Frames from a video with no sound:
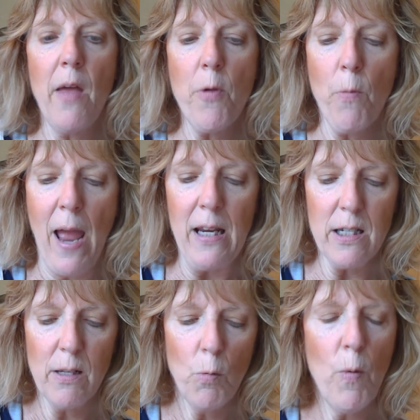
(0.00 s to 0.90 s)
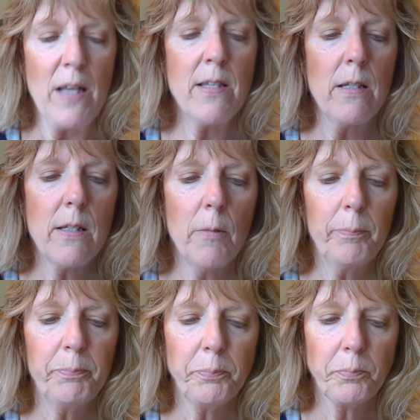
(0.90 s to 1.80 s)
on the right wasn't.
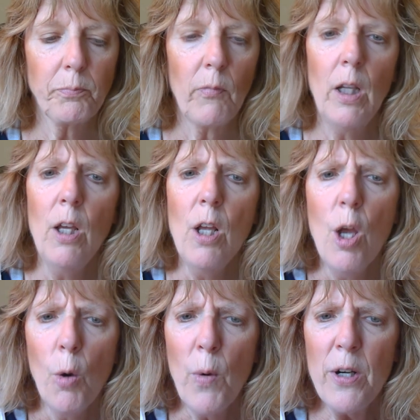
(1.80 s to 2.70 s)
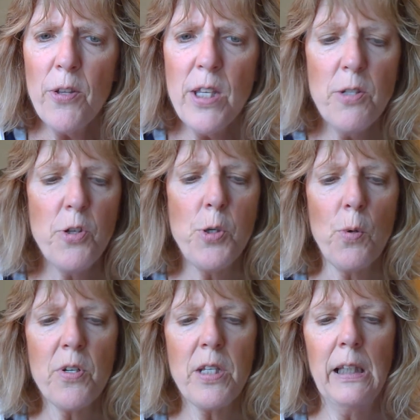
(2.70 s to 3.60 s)
Where do these
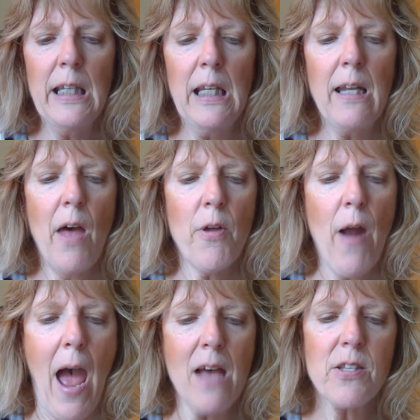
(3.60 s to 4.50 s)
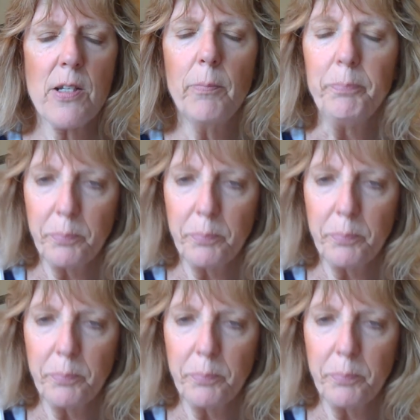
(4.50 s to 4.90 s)
doors lead? Heather asked.